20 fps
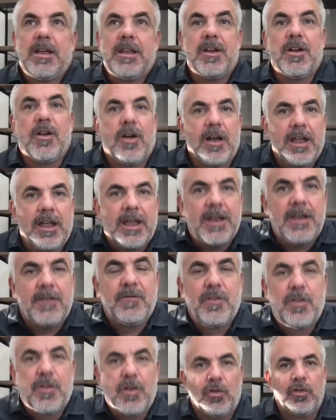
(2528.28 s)
again,
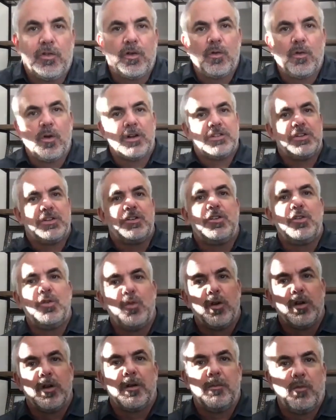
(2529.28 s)
for those that are watching me,
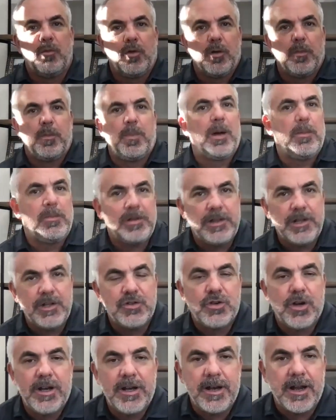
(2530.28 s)
we're a publicly
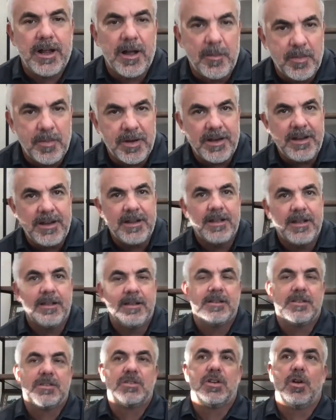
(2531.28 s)
traded company.
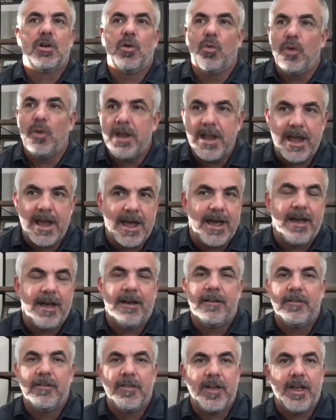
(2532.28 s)
So we
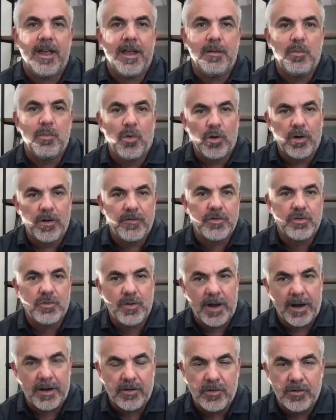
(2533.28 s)
have a board of
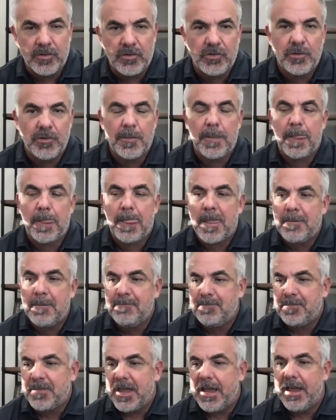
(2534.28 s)
directors,
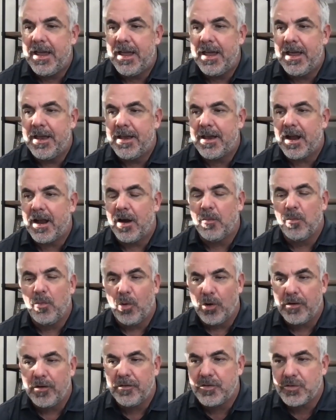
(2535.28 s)
and our
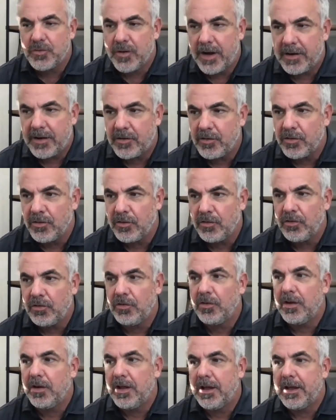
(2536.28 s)
board of
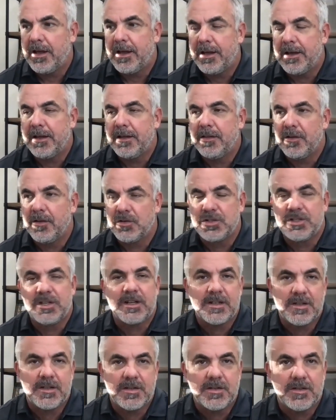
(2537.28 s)
directors, there's
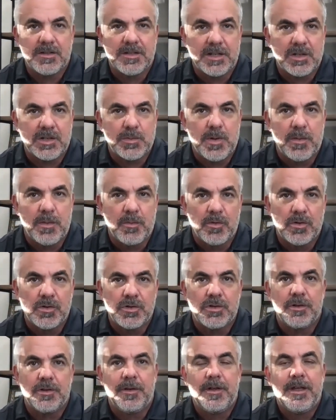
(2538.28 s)
six
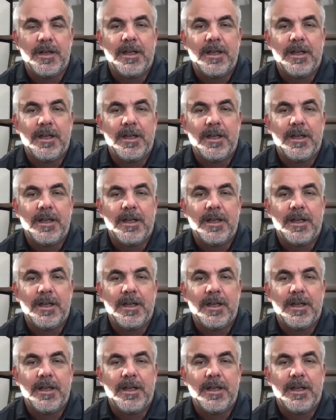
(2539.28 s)
members,